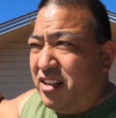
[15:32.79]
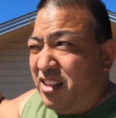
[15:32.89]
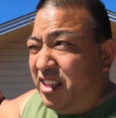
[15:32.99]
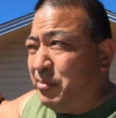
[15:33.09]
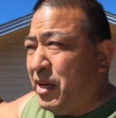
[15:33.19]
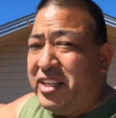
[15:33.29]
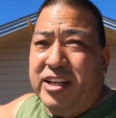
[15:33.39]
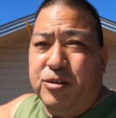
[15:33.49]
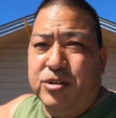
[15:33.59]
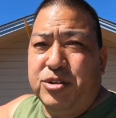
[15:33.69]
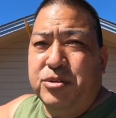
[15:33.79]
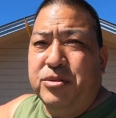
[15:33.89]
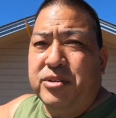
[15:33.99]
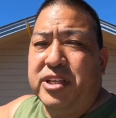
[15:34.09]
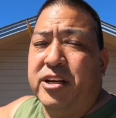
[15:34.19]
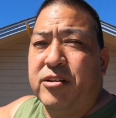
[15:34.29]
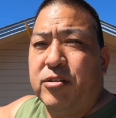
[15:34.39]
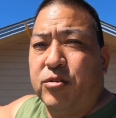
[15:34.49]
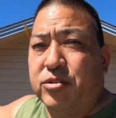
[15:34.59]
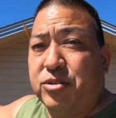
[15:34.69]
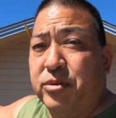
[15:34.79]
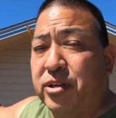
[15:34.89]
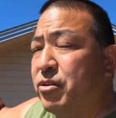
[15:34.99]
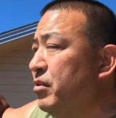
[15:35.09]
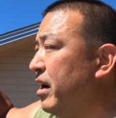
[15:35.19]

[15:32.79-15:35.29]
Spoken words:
I think about a year or two ago,